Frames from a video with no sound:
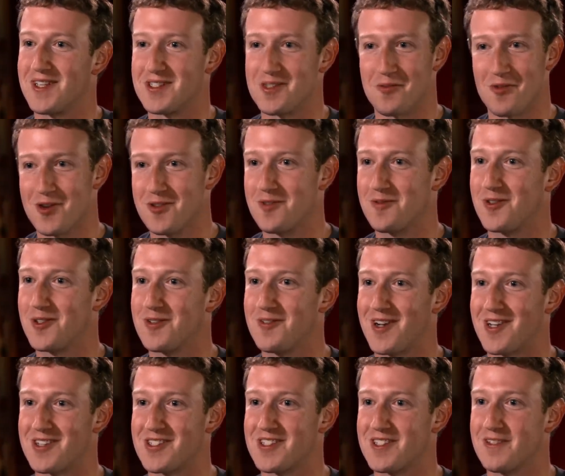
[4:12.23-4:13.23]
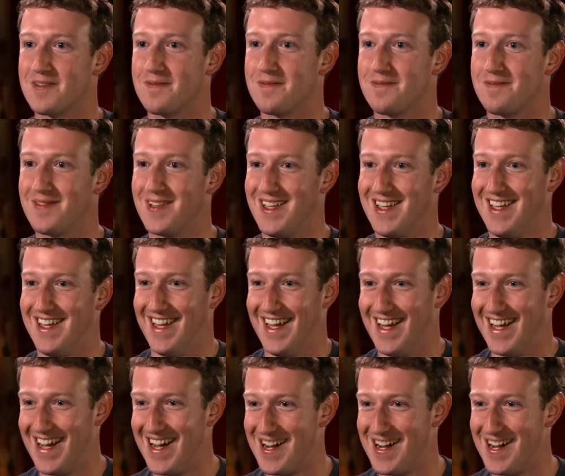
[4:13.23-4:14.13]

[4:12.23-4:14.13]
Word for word: It's a wonderful device. You got a freebie?